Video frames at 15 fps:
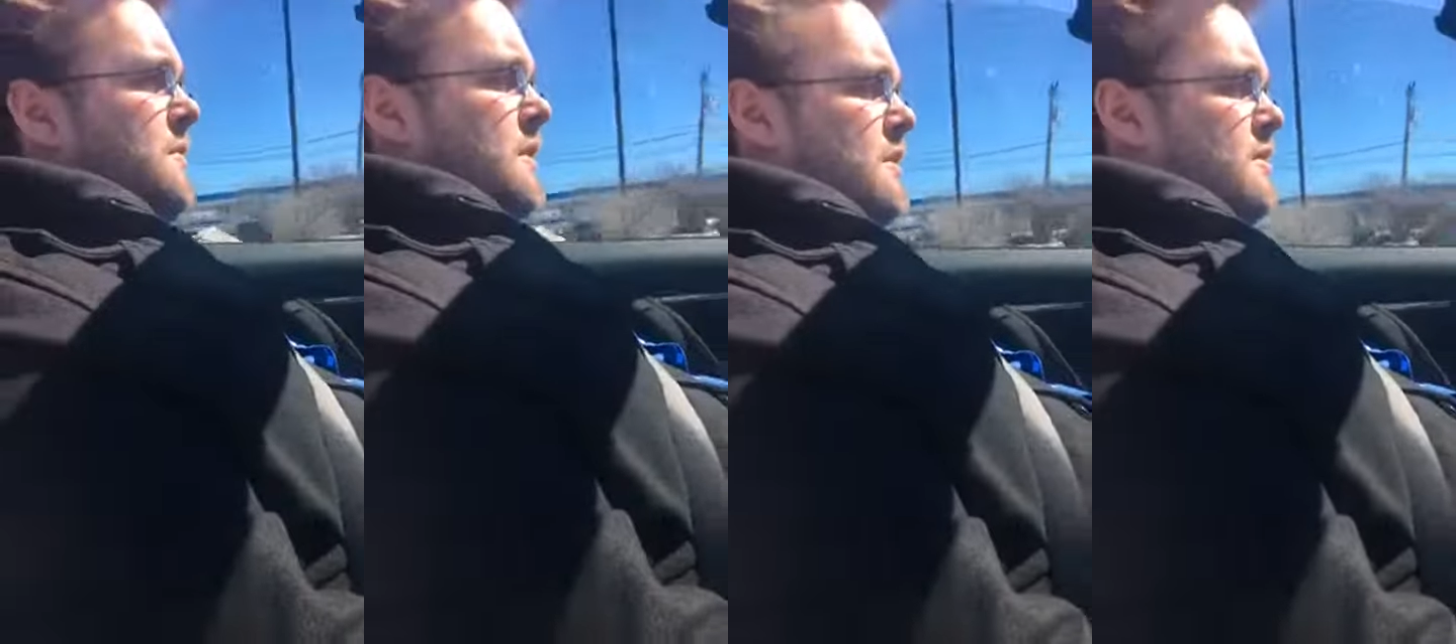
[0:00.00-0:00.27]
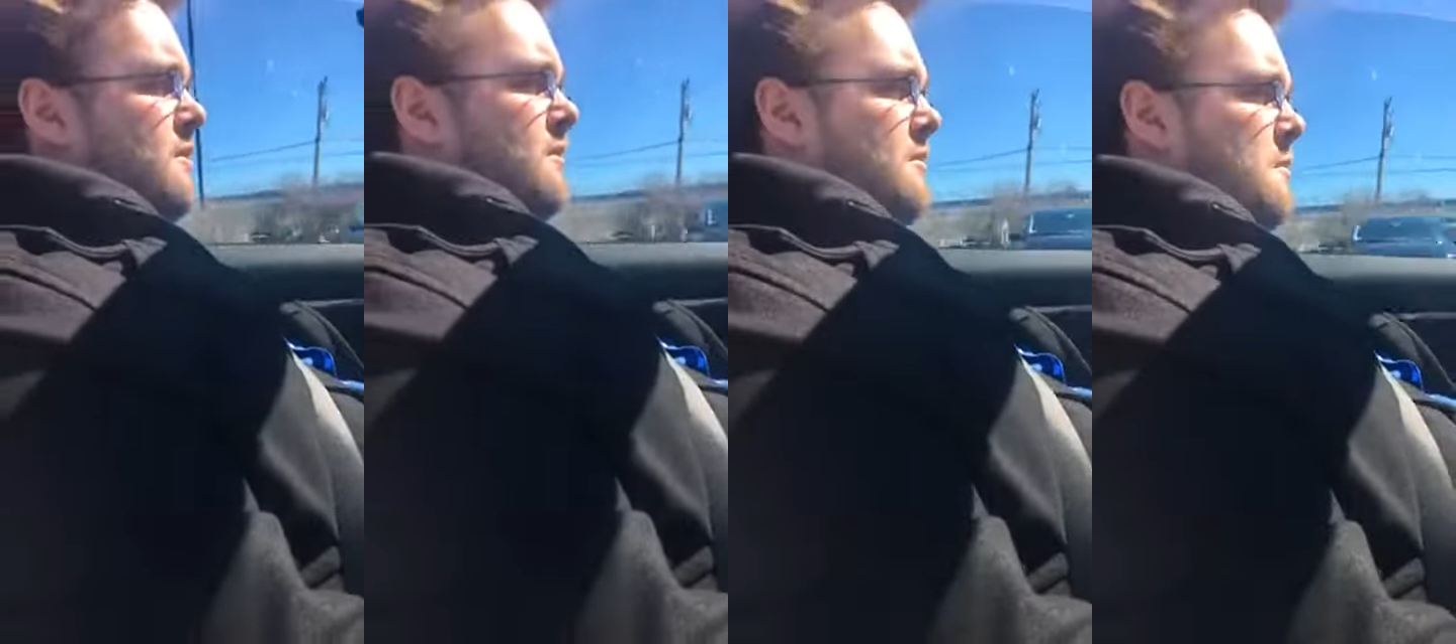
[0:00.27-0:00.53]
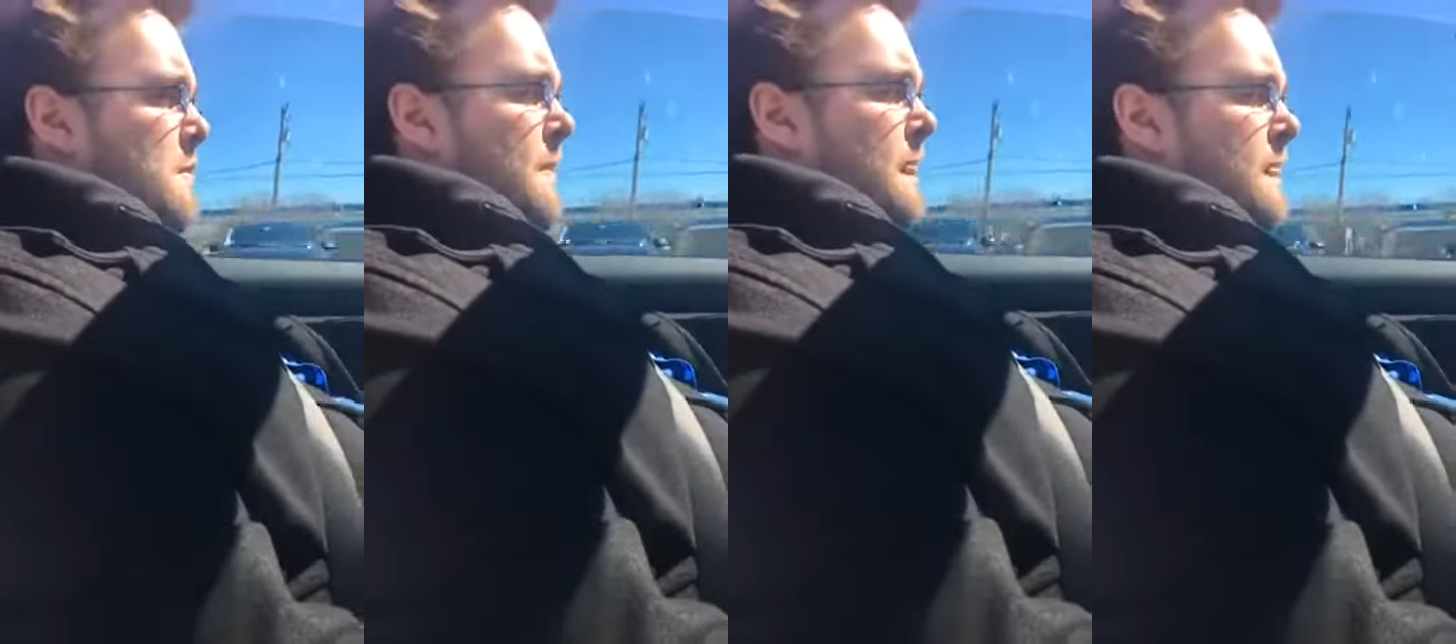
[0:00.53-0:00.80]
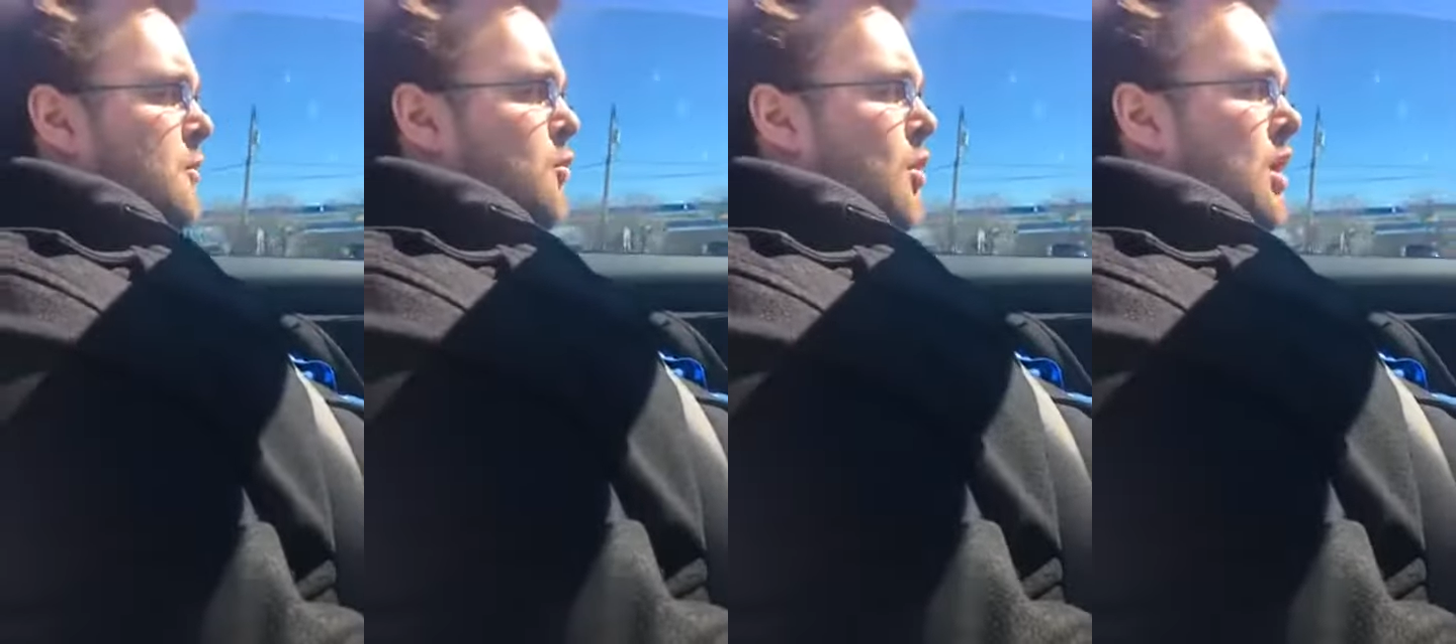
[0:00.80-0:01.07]
feel
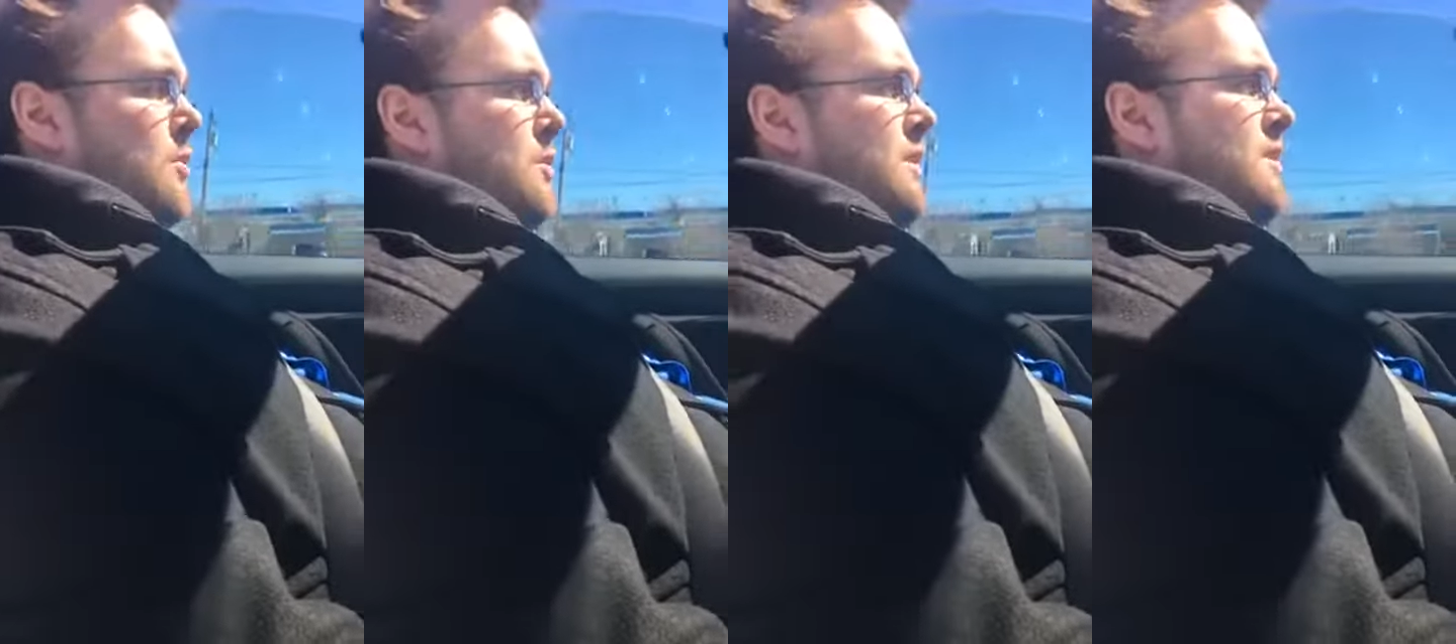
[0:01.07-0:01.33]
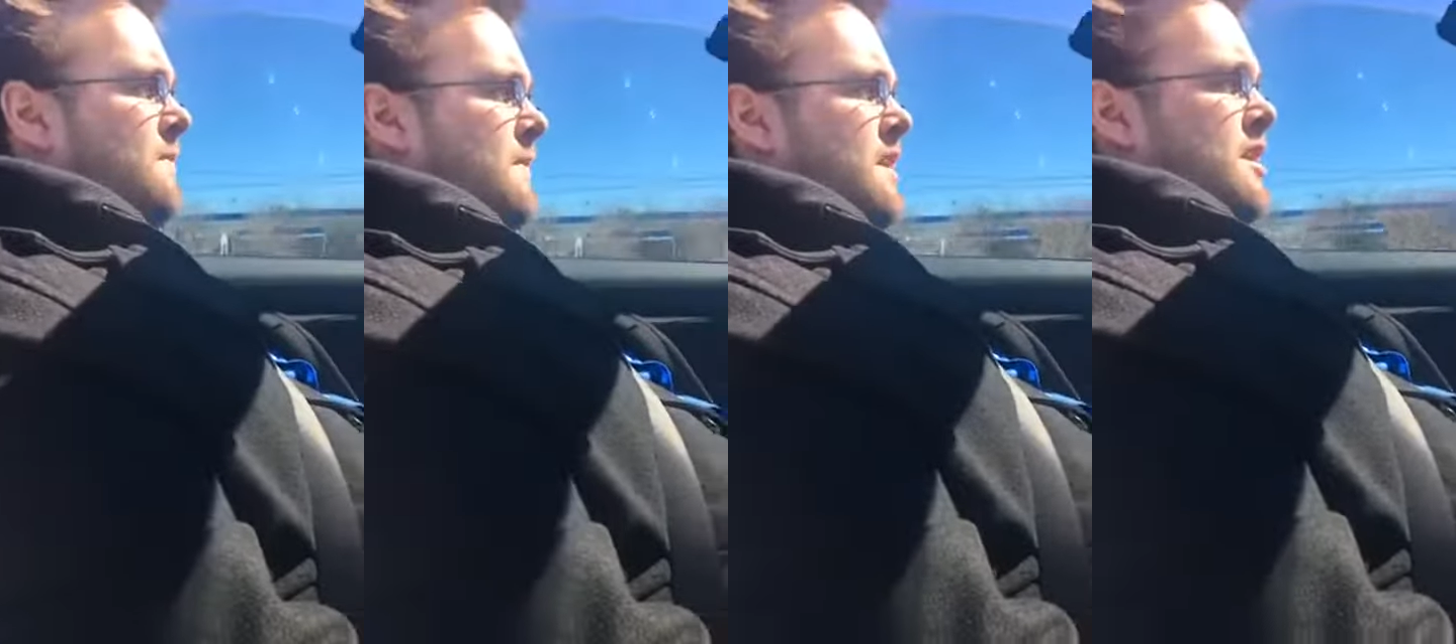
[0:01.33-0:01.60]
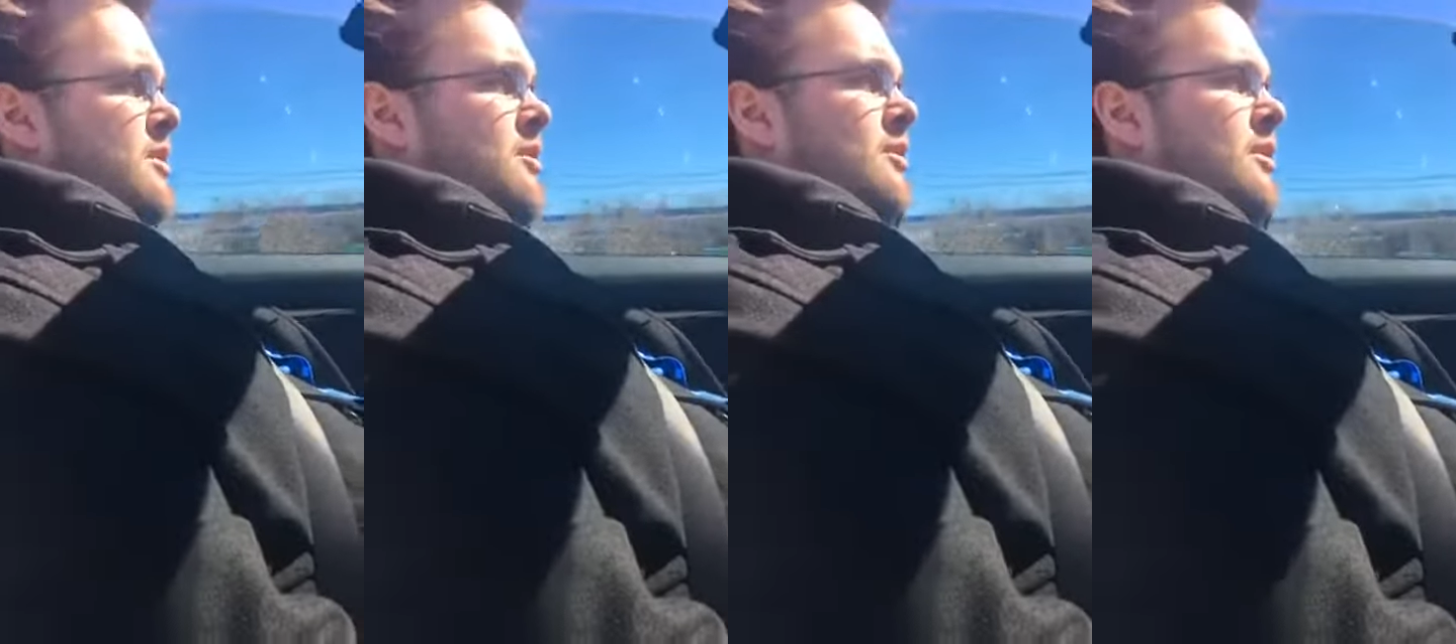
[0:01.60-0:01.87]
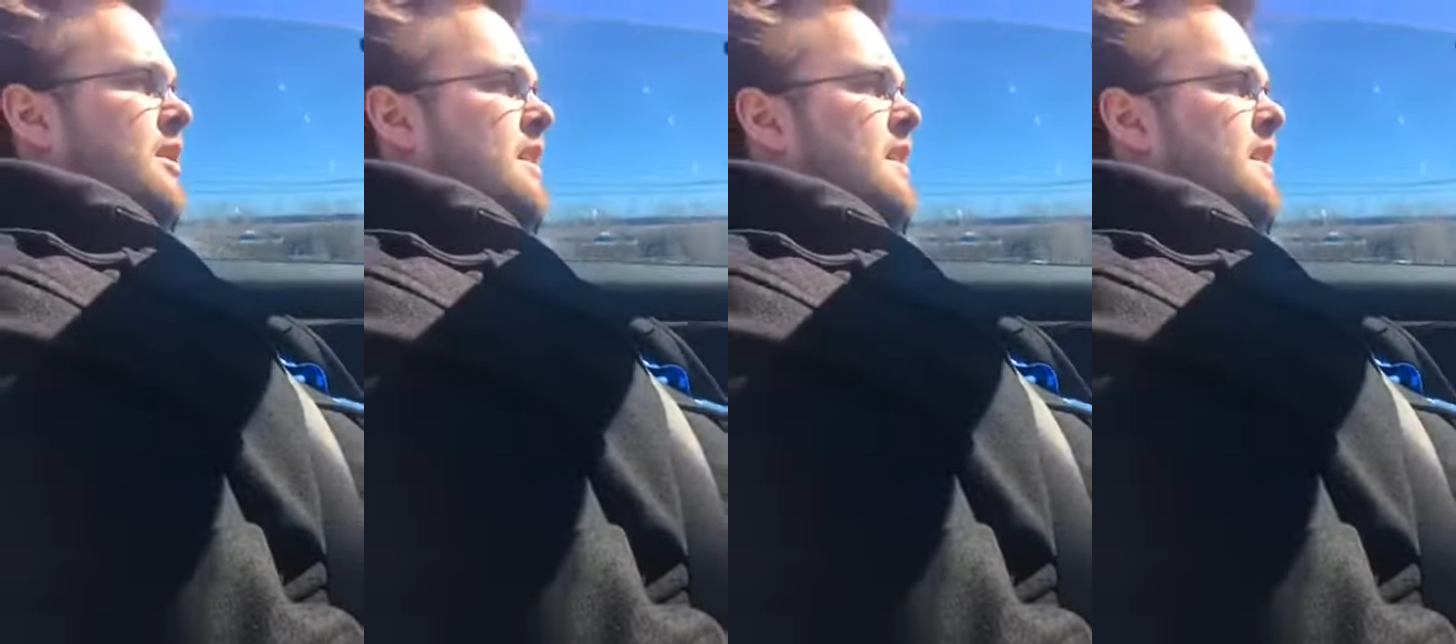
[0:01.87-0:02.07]
one with the vehicle.